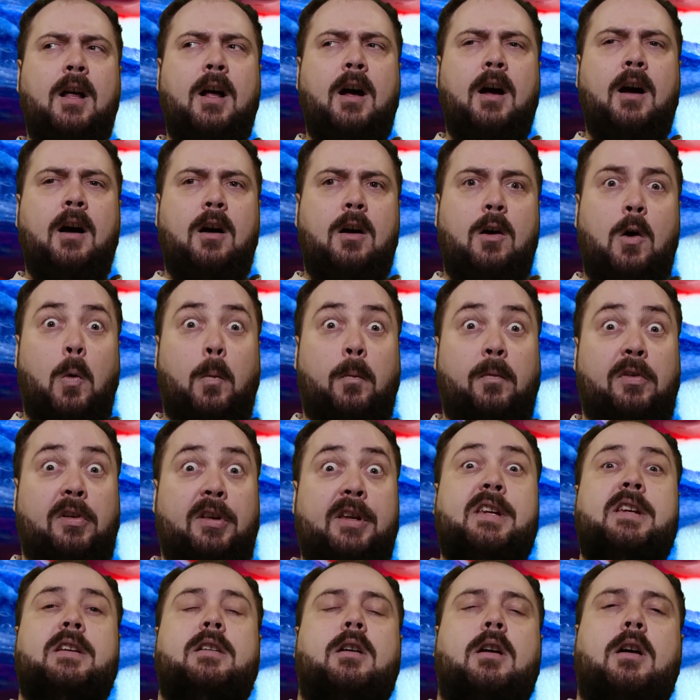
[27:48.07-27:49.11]
Uh,
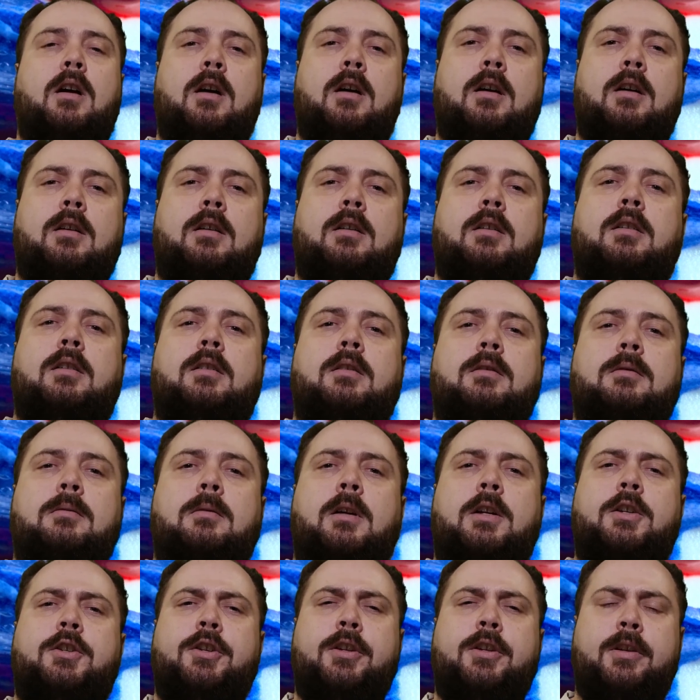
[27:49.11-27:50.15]
hopefully. Uh,
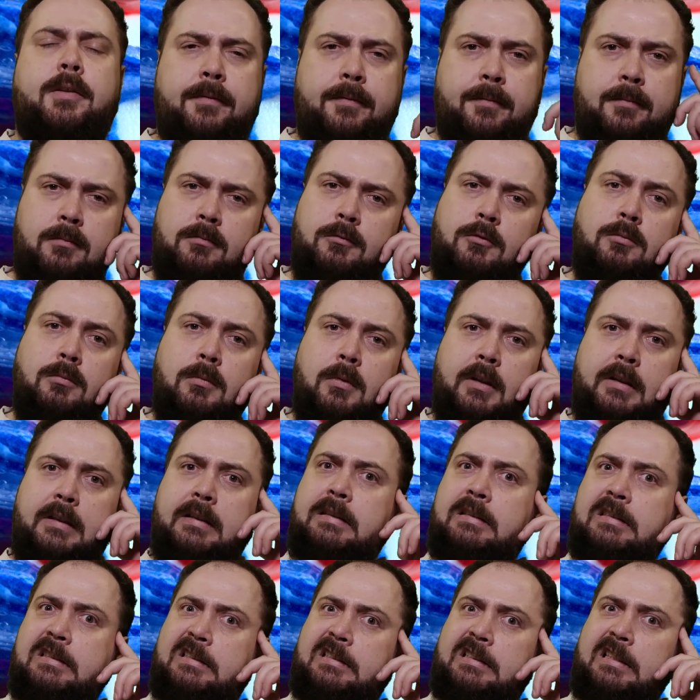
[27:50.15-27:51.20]
I should have, I
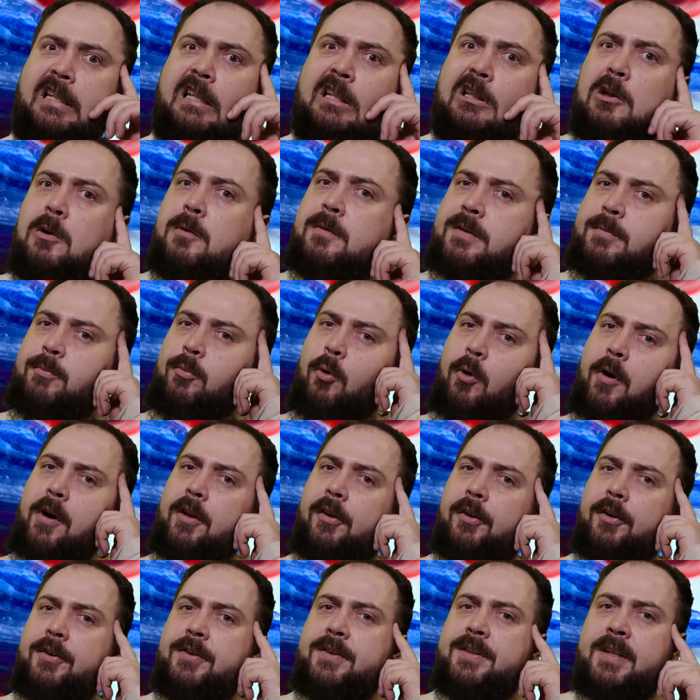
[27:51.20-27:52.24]
didn't say no
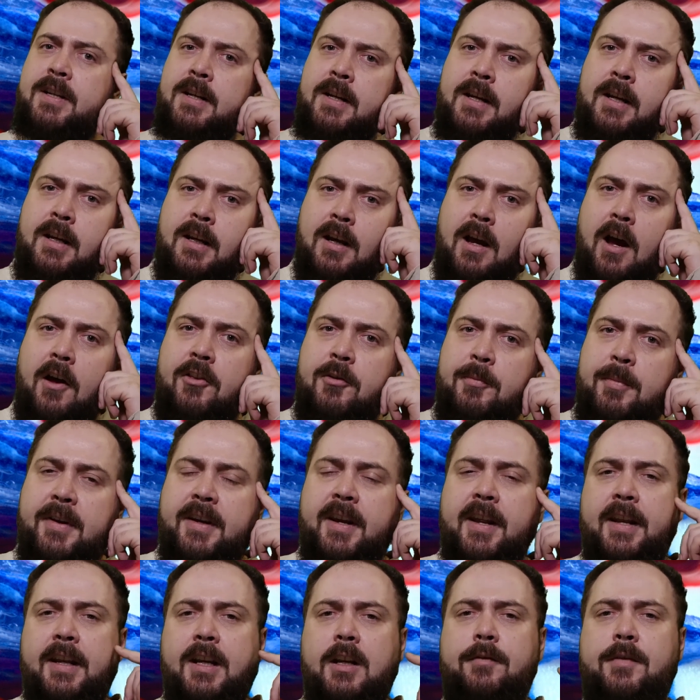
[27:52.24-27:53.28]
spoilers at the
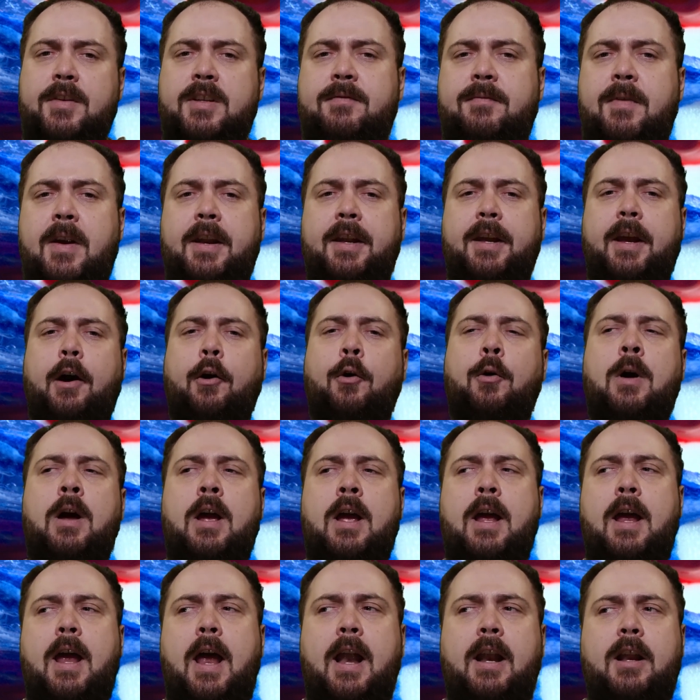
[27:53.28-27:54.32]
beginning of this video.
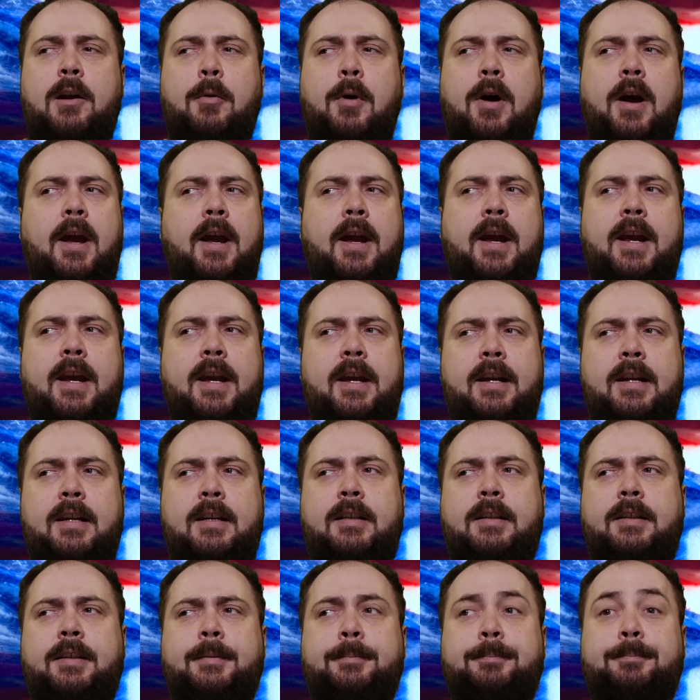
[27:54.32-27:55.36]

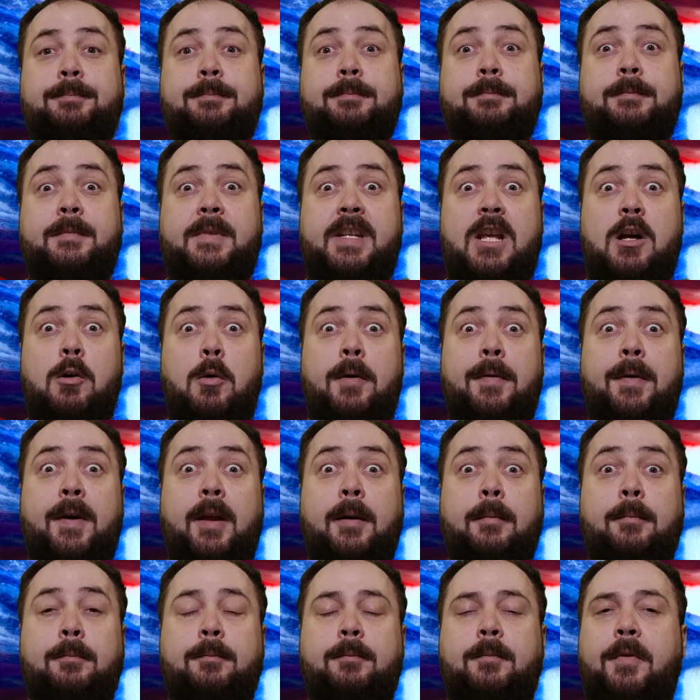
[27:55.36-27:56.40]
Anyway, deal with
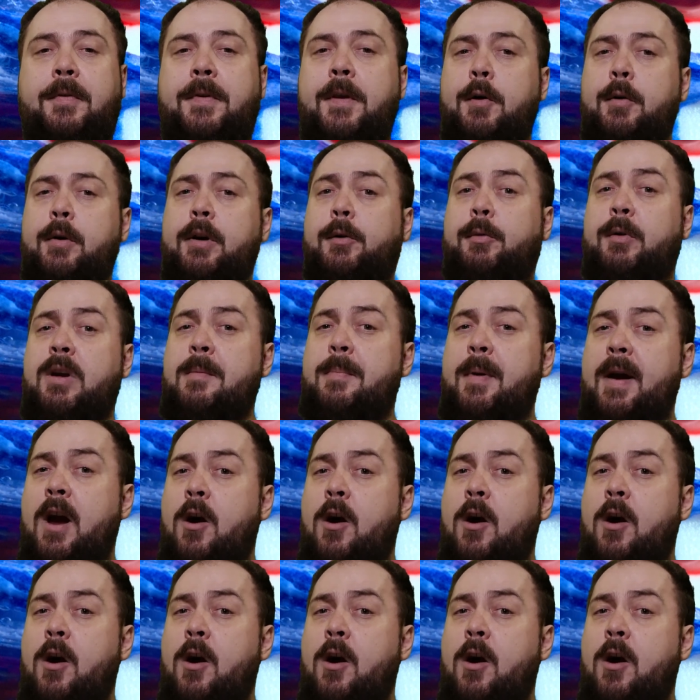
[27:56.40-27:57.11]
it. Theory creep